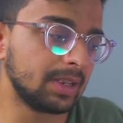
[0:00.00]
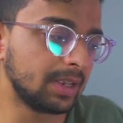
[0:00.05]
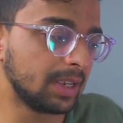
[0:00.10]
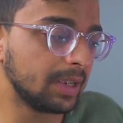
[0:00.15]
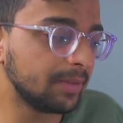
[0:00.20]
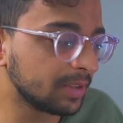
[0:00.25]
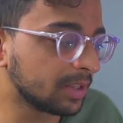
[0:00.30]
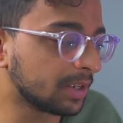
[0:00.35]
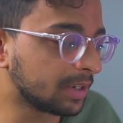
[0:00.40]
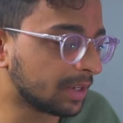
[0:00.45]

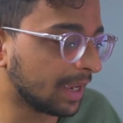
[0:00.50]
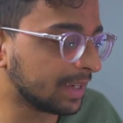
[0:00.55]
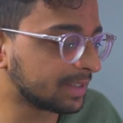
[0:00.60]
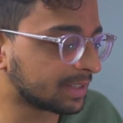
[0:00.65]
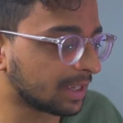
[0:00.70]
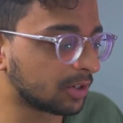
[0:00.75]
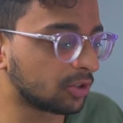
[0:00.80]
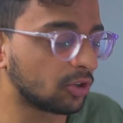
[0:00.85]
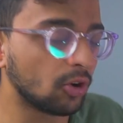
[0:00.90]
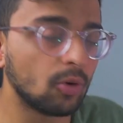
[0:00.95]
Even the days
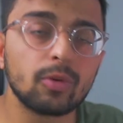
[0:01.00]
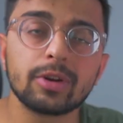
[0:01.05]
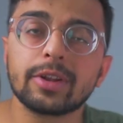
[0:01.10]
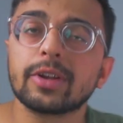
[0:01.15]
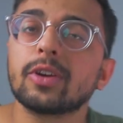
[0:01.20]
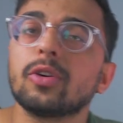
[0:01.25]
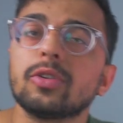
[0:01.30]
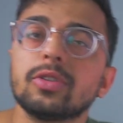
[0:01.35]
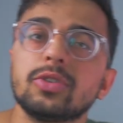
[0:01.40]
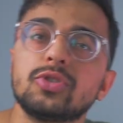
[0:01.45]
I don't want
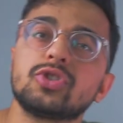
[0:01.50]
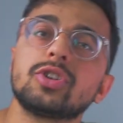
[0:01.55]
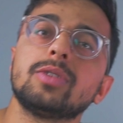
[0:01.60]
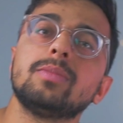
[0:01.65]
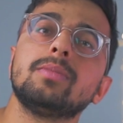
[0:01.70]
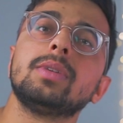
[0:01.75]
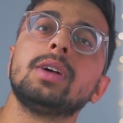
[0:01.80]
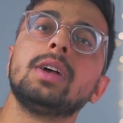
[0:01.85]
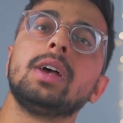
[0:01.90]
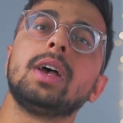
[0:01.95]
to go to the
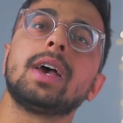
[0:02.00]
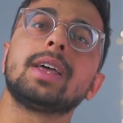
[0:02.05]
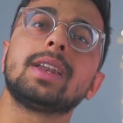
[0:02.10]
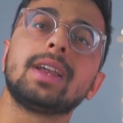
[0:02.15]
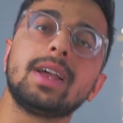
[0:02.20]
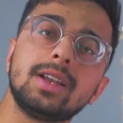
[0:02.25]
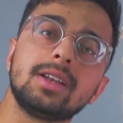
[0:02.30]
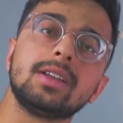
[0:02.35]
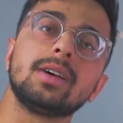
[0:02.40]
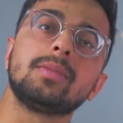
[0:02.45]
gym and
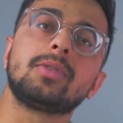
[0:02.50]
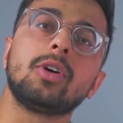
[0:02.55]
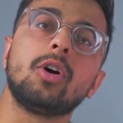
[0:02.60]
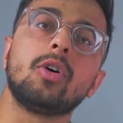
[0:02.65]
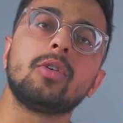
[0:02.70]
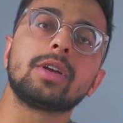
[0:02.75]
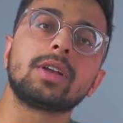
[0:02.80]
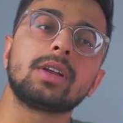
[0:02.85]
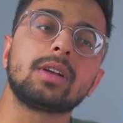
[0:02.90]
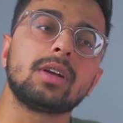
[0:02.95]
I end up
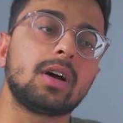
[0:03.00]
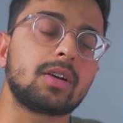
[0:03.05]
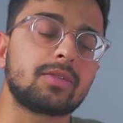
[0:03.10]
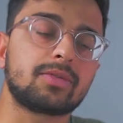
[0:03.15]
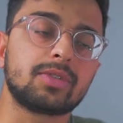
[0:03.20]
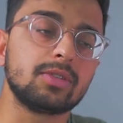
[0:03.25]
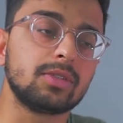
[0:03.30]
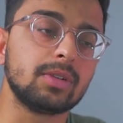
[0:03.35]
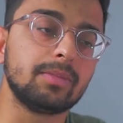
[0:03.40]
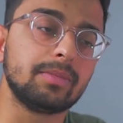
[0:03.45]
going, I
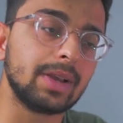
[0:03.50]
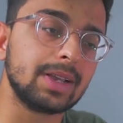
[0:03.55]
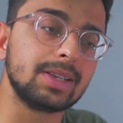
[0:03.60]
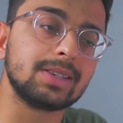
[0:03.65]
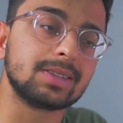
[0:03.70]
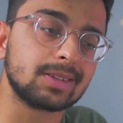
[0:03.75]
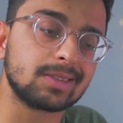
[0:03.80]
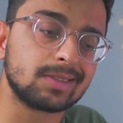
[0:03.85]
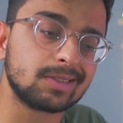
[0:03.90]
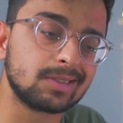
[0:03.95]
feel
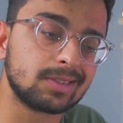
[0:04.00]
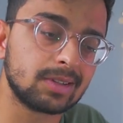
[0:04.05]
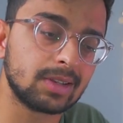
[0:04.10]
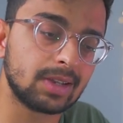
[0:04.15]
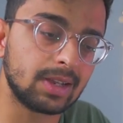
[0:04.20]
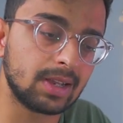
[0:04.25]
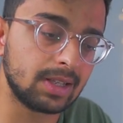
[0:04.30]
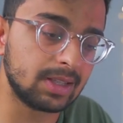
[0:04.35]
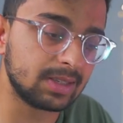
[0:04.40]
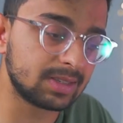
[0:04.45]
amazing.
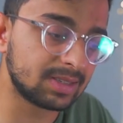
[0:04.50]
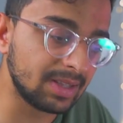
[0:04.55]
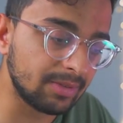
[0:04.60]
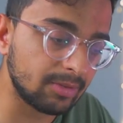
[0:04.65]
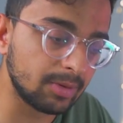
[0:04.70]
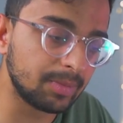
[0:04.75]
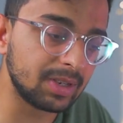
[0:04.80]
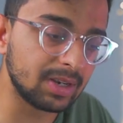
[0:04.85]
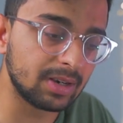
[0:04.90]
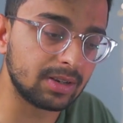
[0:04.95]
It's
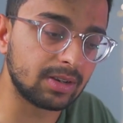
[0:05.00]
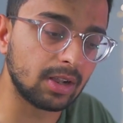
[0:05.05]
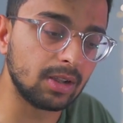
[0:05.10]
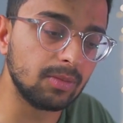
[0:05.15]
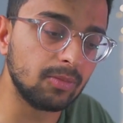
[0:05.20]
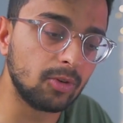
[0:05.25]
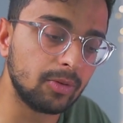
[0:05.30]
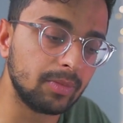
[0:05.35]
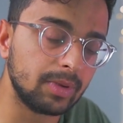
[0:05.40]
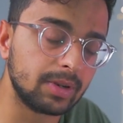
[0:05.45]
never been a dull
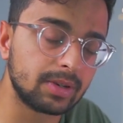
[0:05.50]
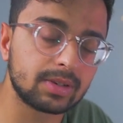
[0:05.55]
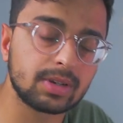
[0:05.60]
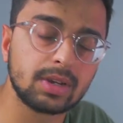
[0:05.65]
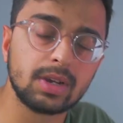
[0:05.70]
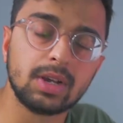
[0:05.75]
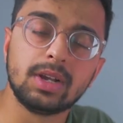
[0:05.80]
moment.